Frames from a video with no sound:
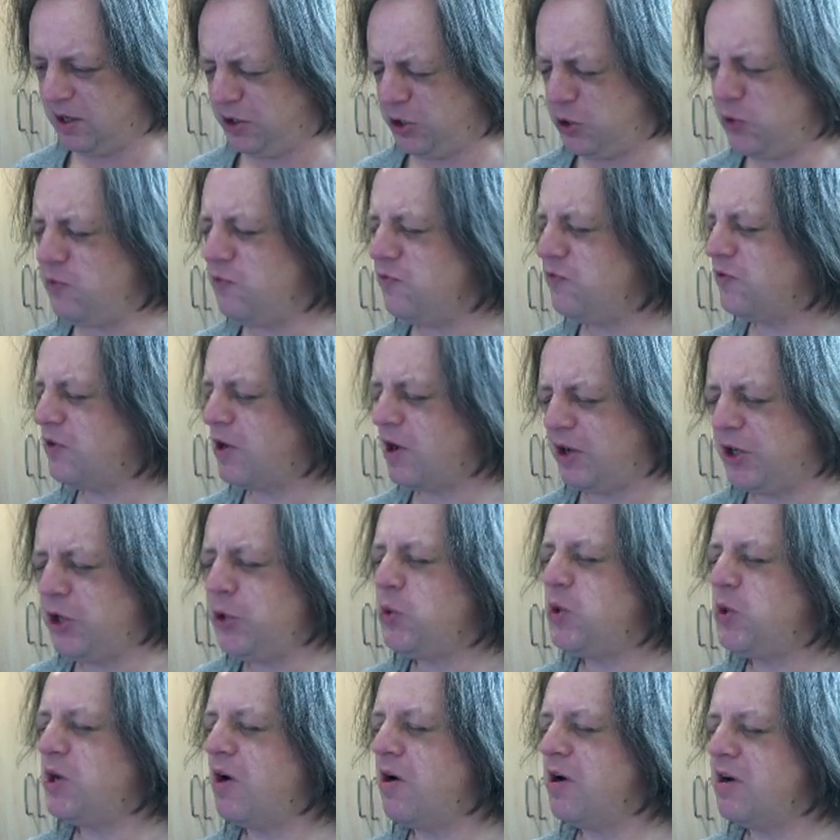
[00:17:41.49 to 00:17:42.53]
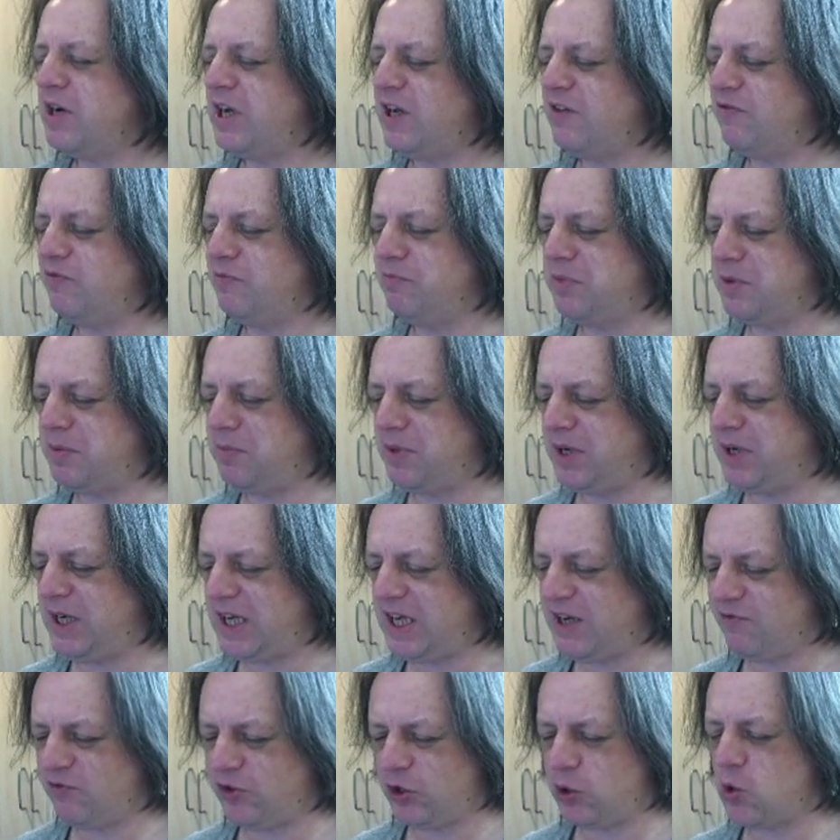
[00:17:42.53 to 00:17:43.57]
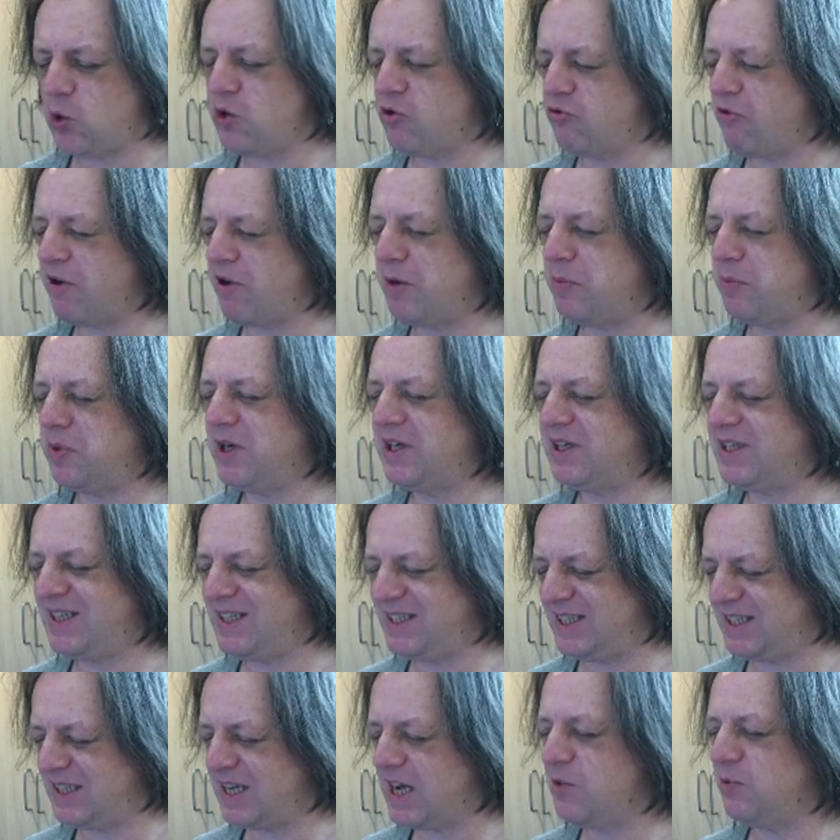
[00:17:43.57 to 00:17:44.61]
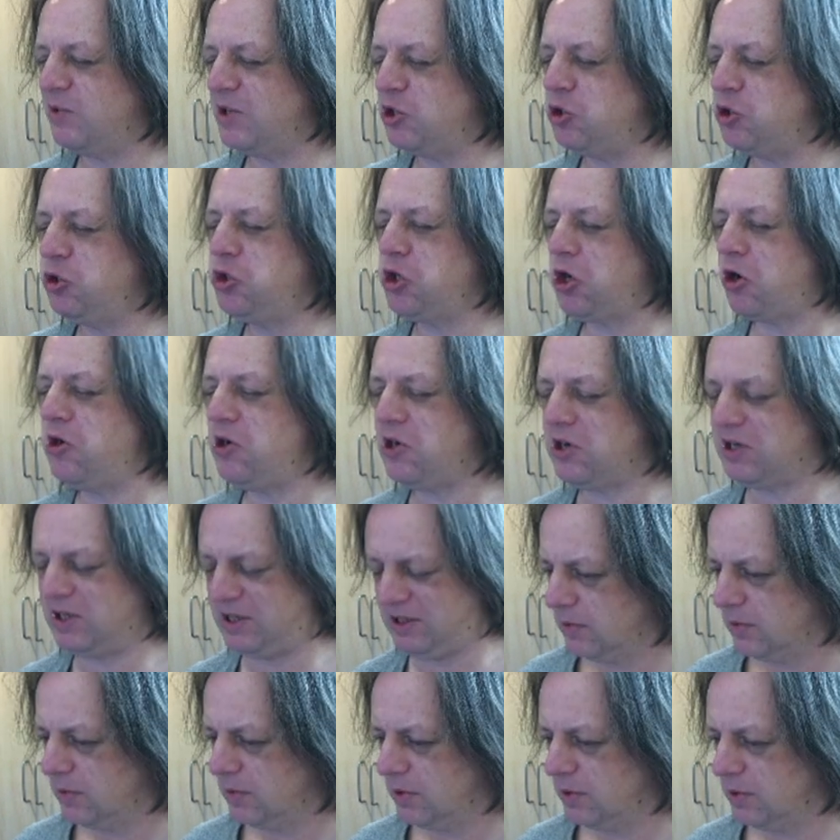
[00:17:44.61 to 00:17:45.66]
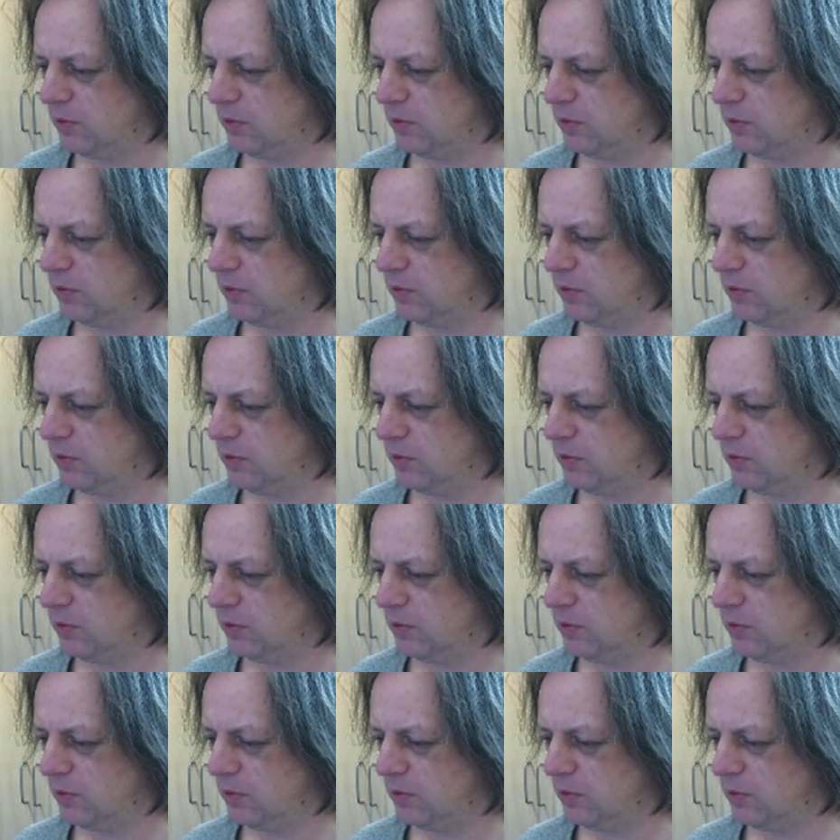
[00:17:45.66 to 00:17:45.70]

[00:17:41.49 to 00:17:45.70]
You can't even be believed your credibility is down the toilet.